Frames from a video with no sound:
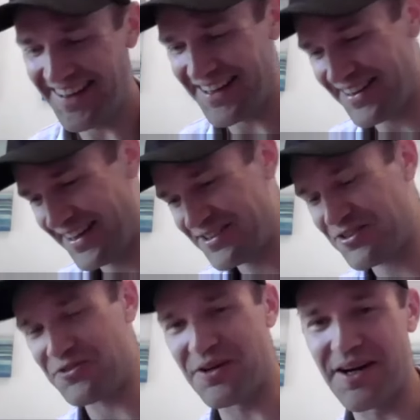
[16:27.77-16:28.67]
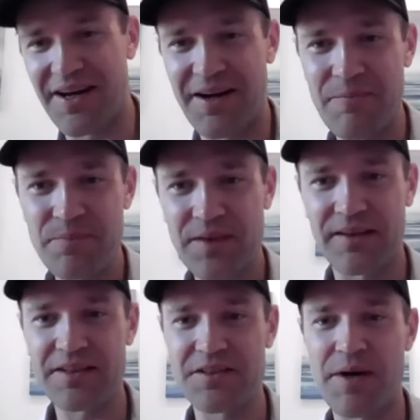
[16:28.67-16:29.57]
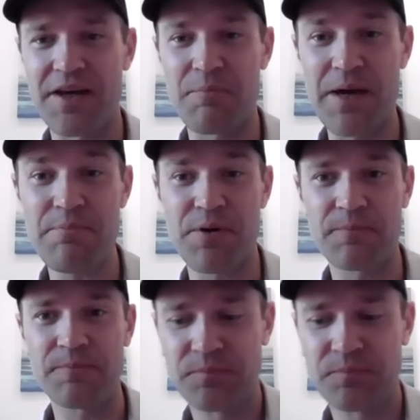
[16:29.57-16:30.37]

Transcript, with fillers: I'd like to." Uh, like to buy the paper.